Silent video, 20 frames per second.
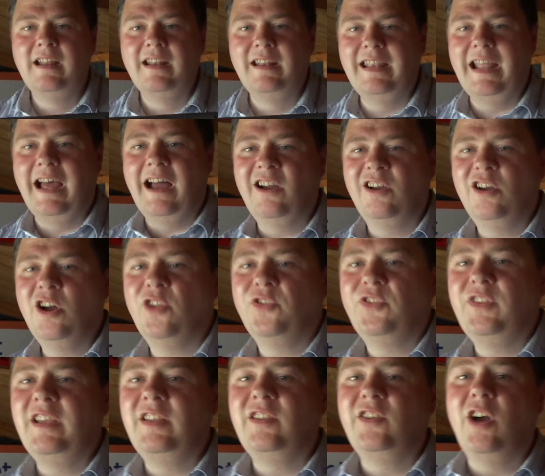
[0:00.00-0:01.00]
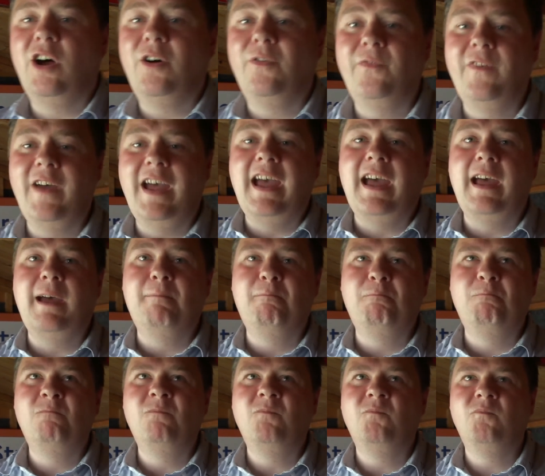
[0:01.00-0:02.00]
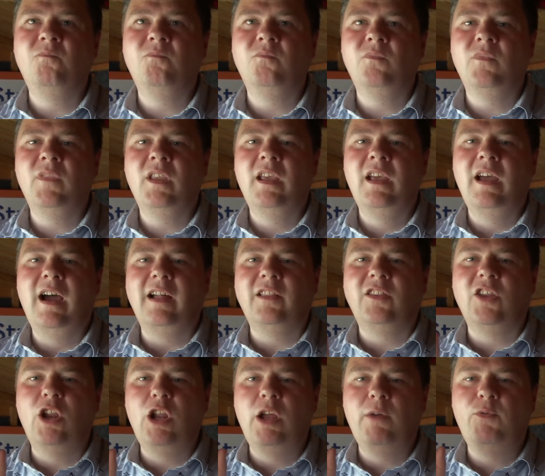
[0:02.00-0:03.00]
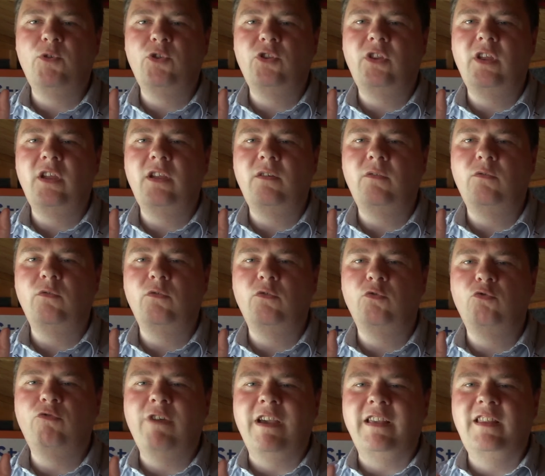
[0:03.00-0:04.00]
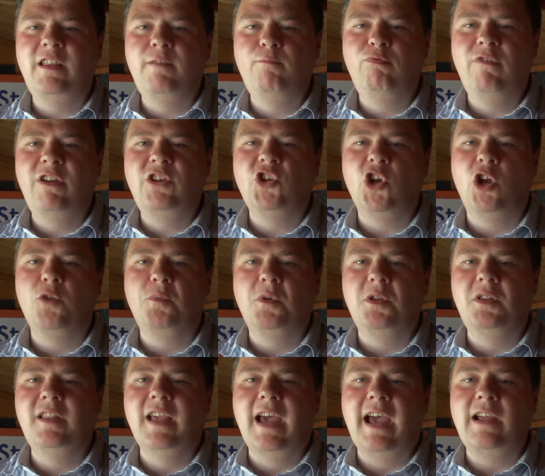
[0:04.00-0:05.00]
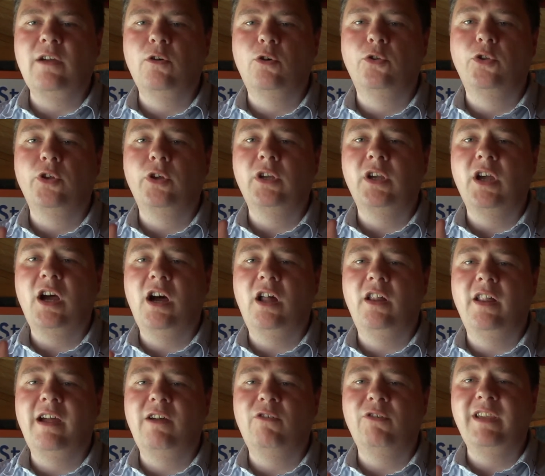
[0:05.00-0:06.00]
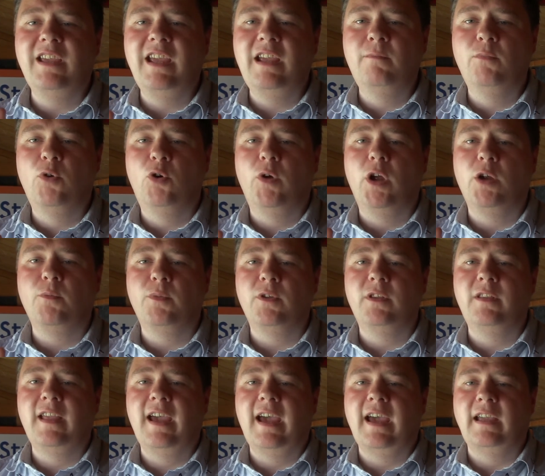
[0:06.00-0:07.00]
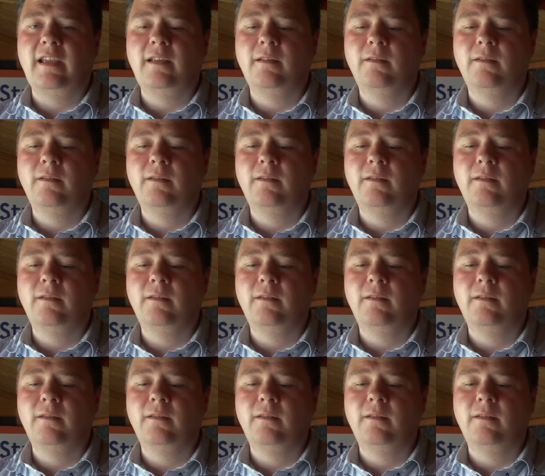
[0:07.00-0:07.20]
Now I got this off, I don't know if it was the Gressley Bridge Open Day or the Carlisle King Moor Open Day,